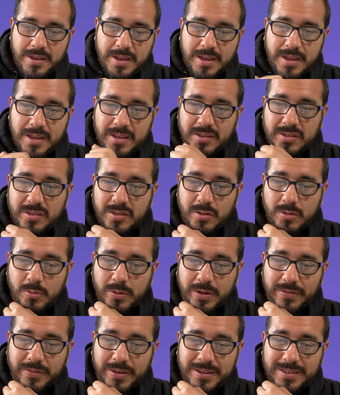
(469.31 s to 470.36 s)
Uh, so
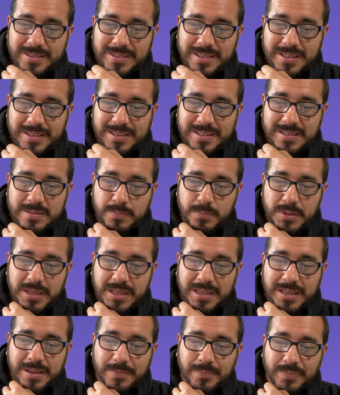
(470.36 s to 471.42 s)
wherever I see this
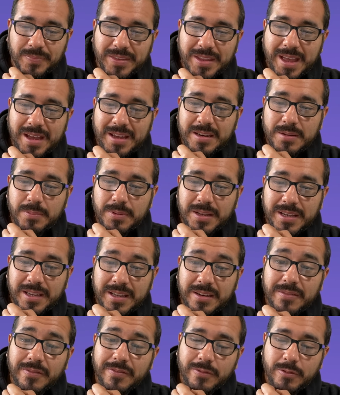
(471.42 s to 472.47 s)
b, I'm going to plug
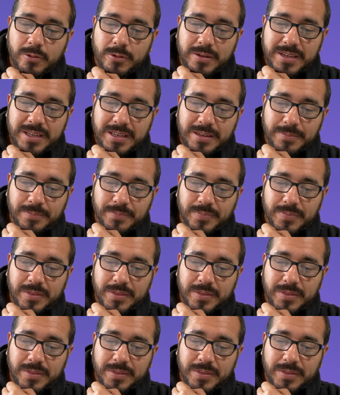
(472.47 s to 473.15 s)
in 4d.